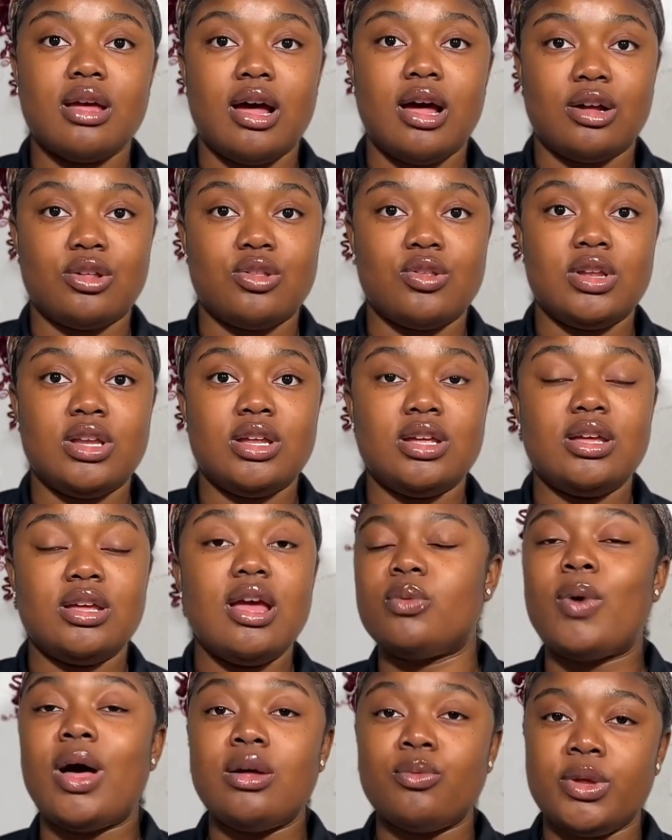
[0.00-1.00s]
Actually,
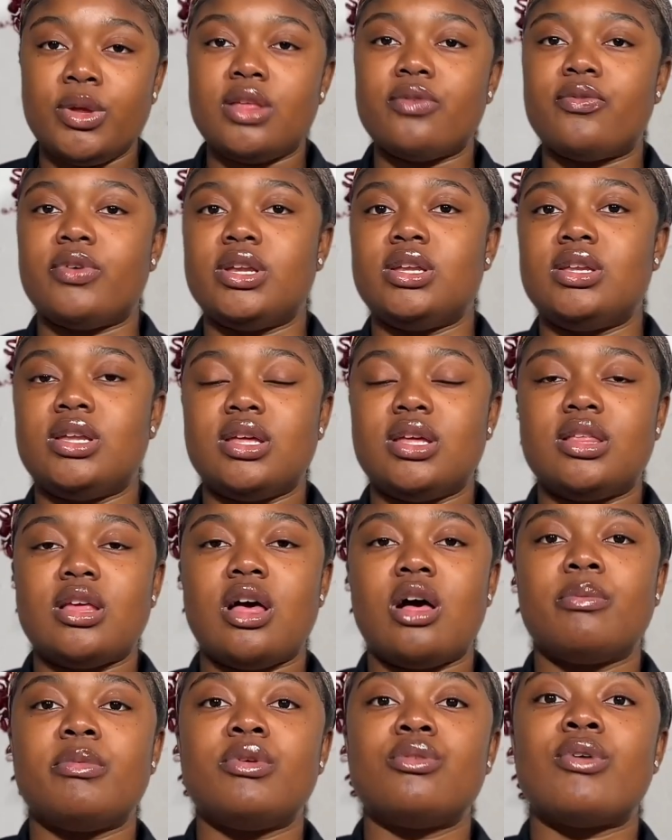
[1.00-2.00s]
while waiting for the date,
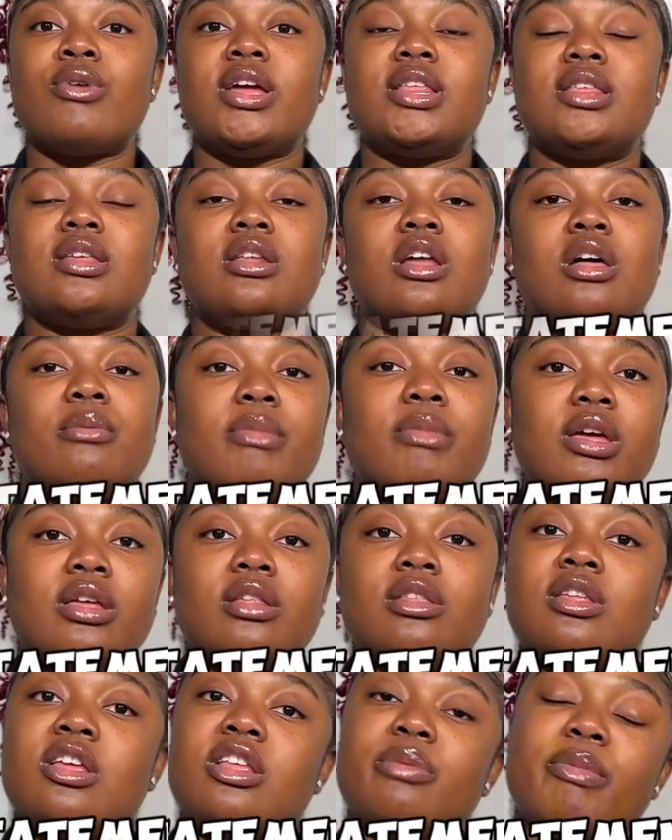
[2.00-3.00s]
I'll be writing down my
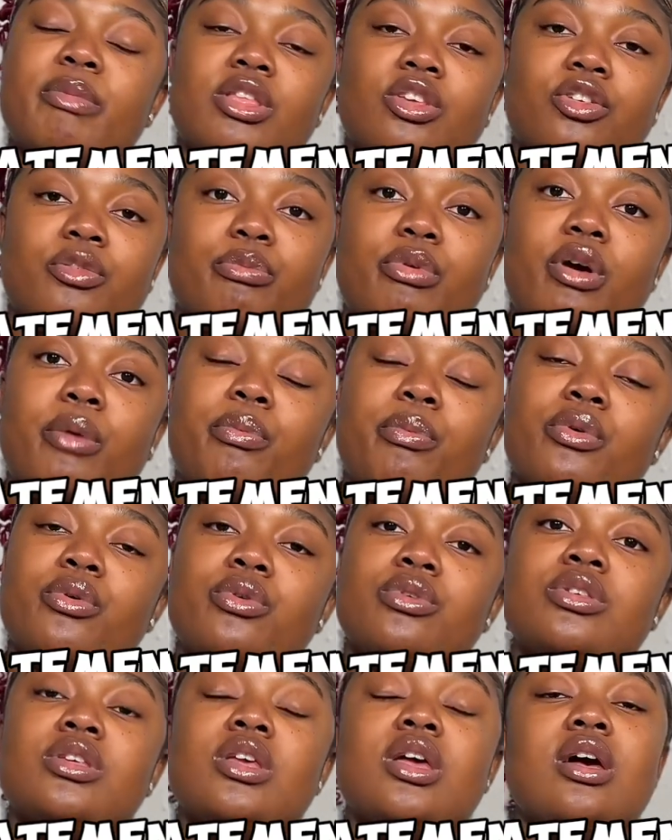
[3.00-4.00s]
statement of
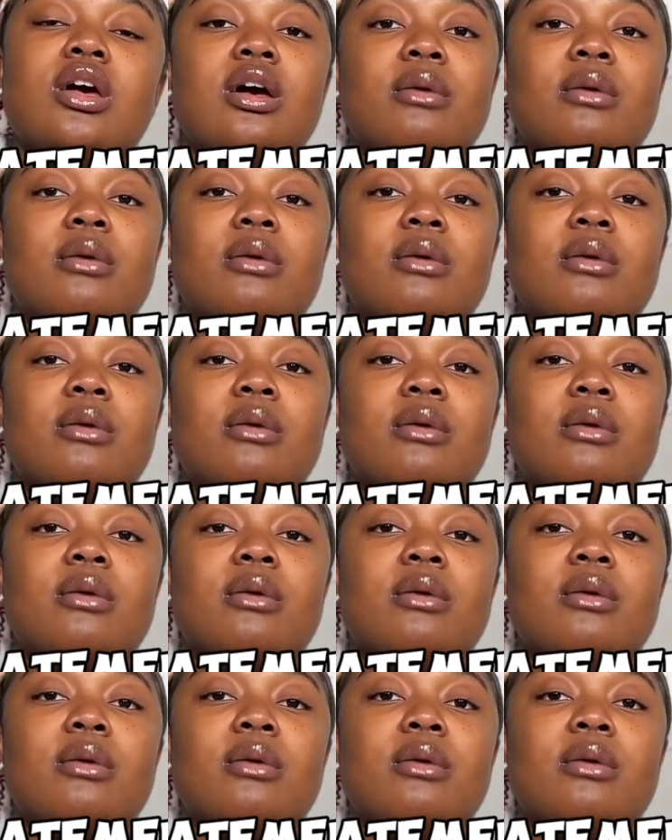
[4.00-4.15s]
purpose,